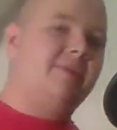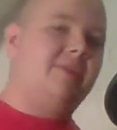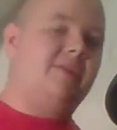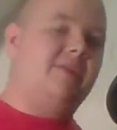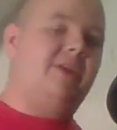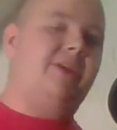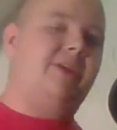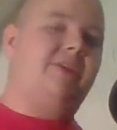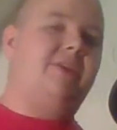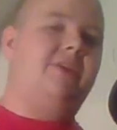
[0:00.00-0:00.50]

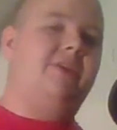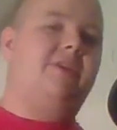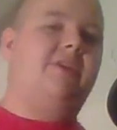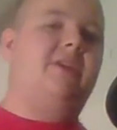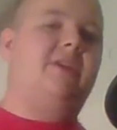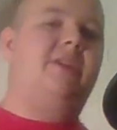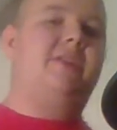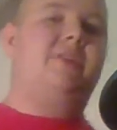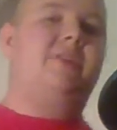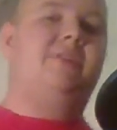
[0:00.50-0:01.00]
Like
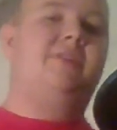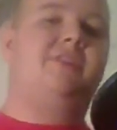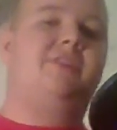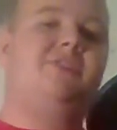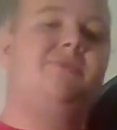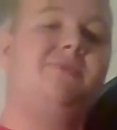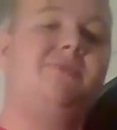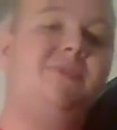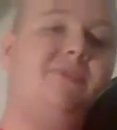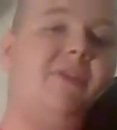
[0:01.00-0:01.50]
and this
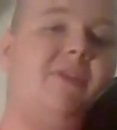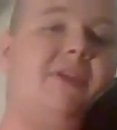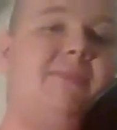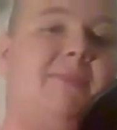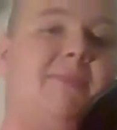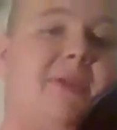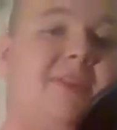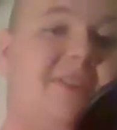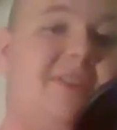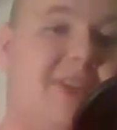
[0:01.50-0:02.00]
was directed
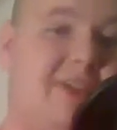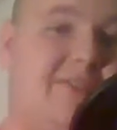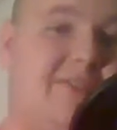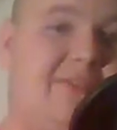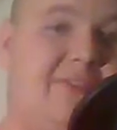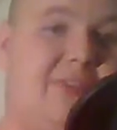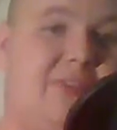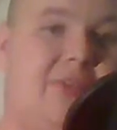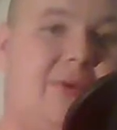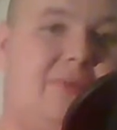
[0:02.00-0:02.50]
by Dave
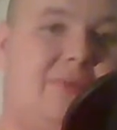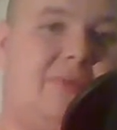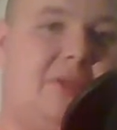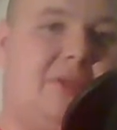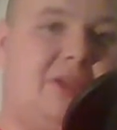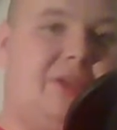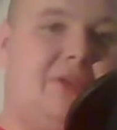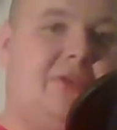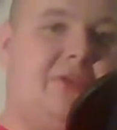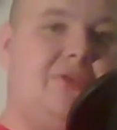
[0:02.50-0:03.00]

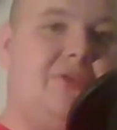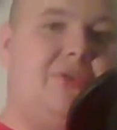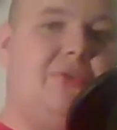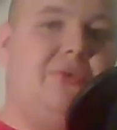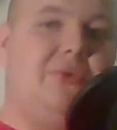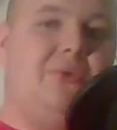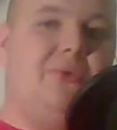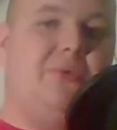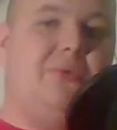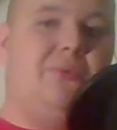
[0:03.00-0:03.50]
Filoni,
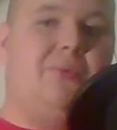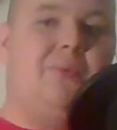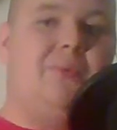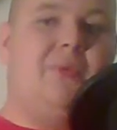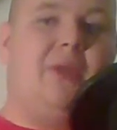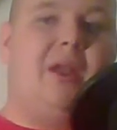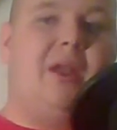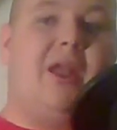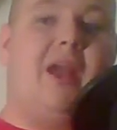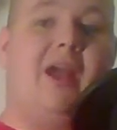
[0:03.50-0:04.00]
who
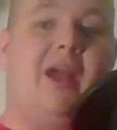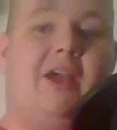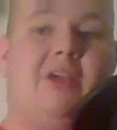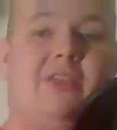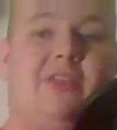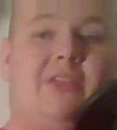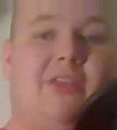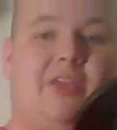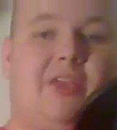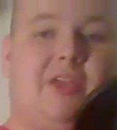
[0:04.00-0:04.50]
I
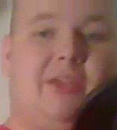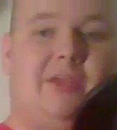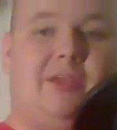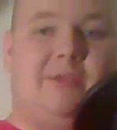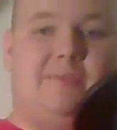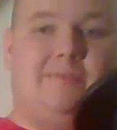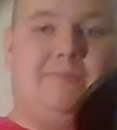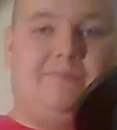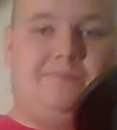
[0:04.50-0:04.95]
think